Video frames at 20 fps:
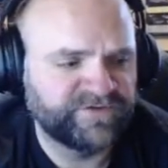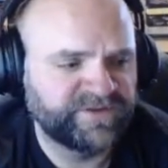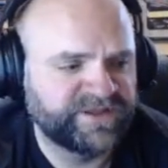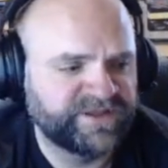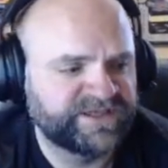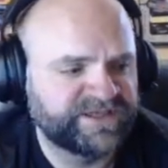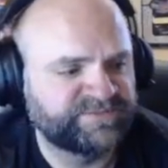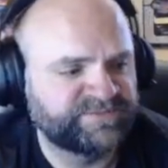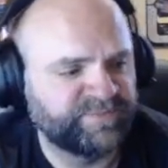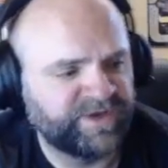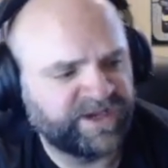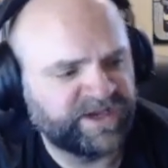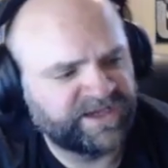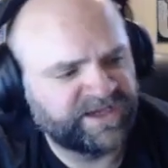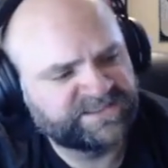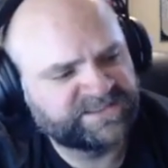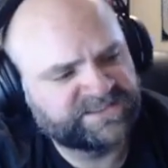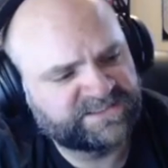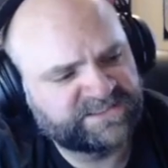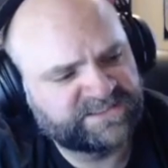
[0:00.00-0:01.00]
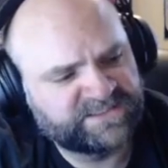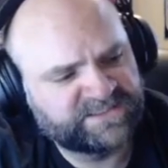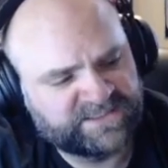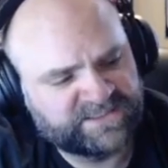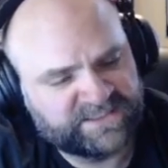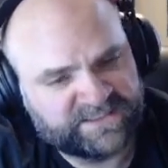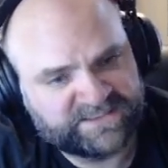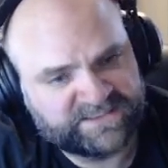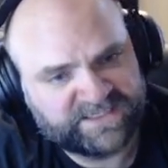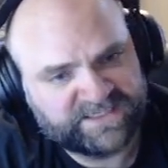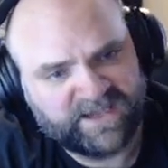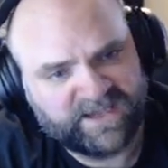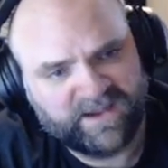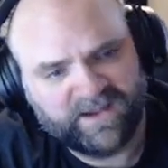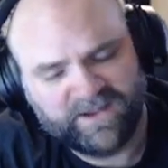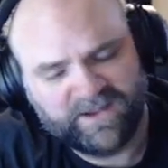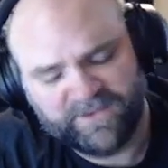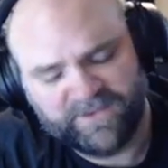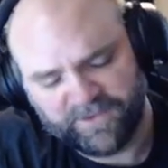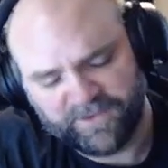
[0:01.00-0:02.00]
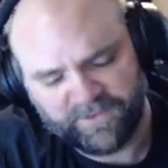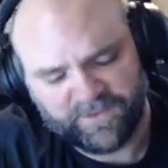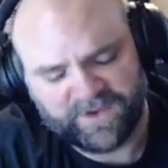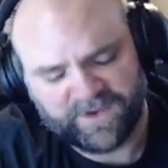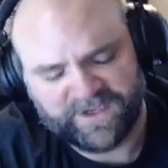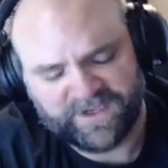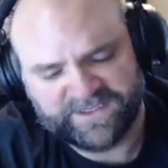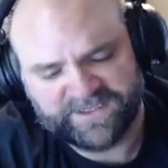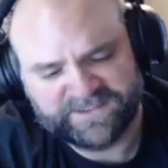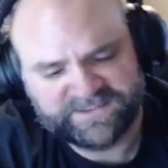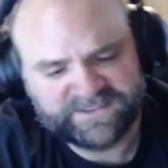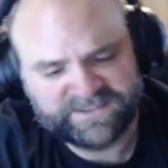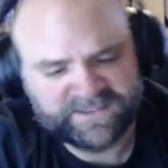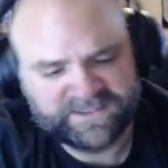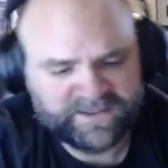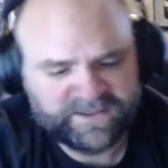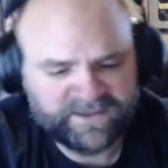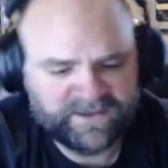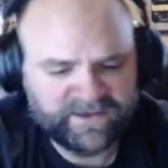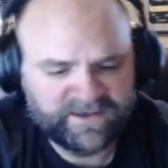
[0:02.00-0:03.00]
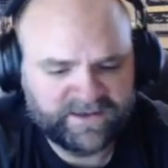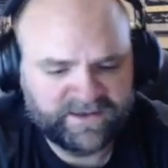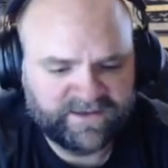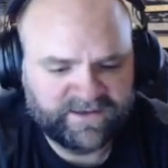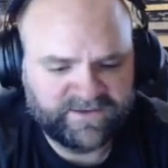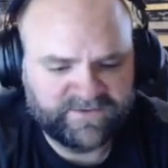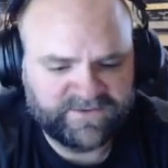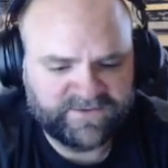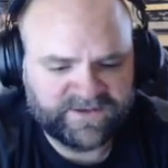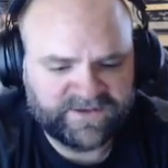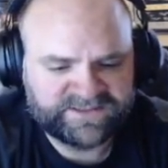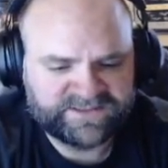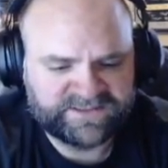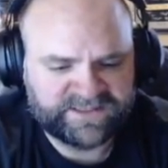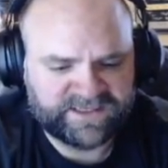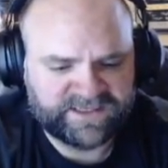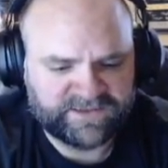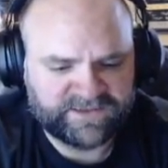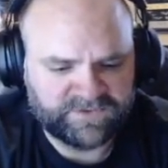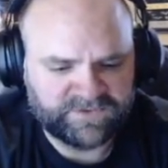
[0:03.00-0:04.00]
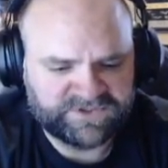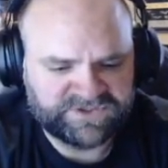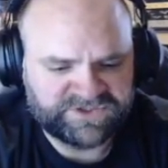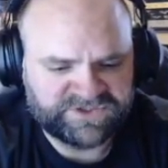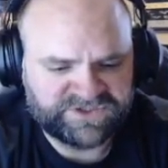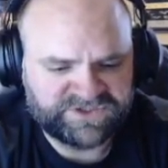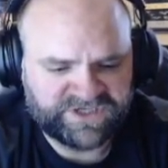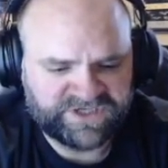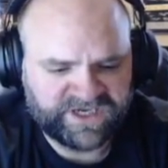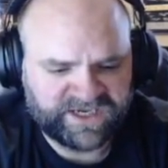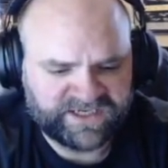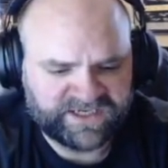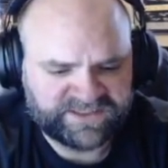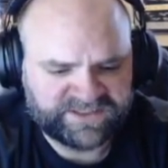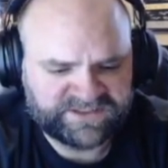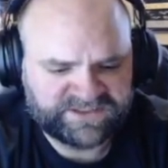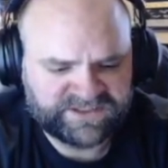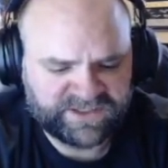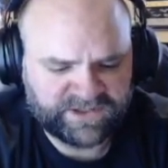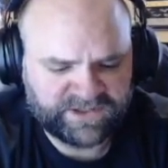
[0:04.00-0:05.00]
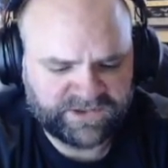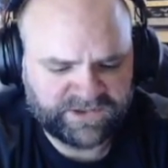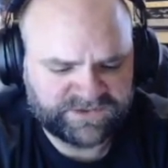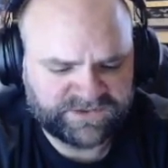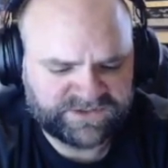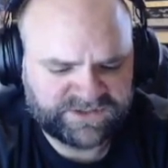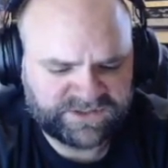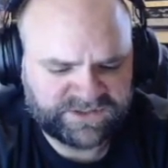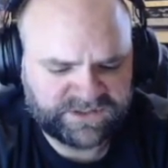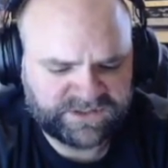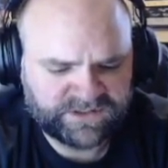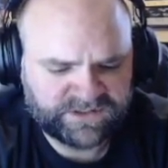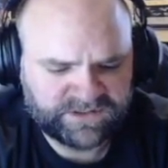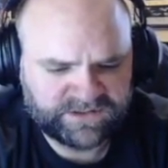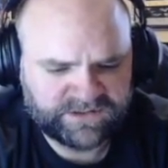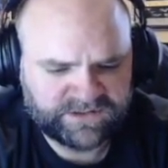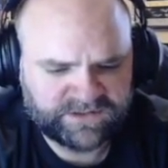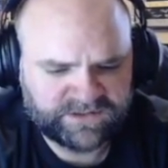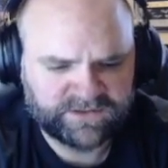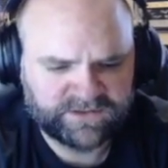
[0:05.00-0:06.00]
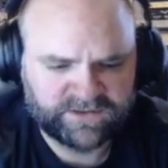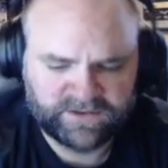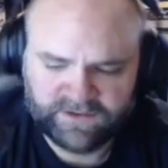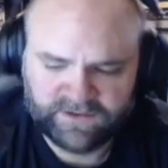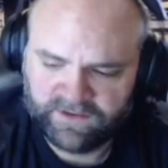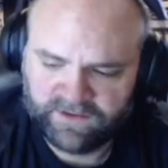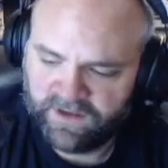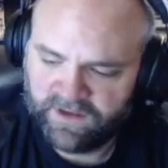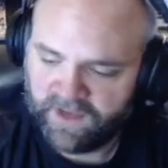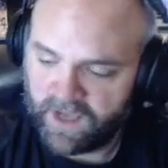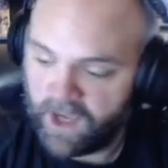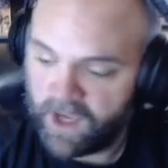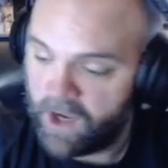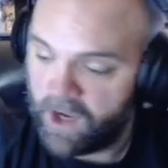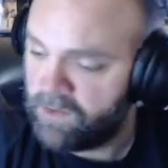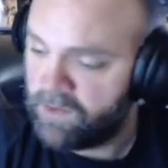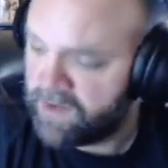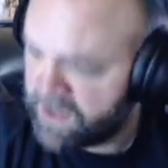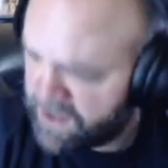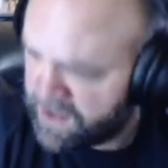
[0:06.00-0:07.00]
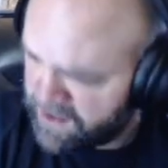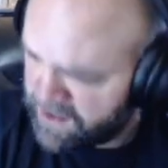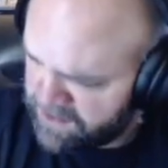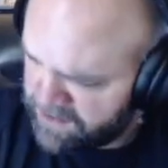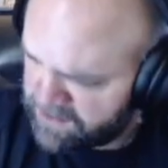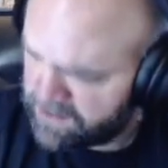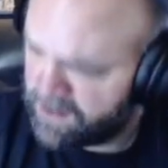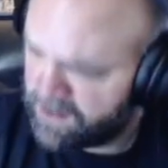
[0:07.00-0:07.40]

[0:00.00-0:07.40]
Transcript: this box. Because otherwise, this thing was just toast. Okay.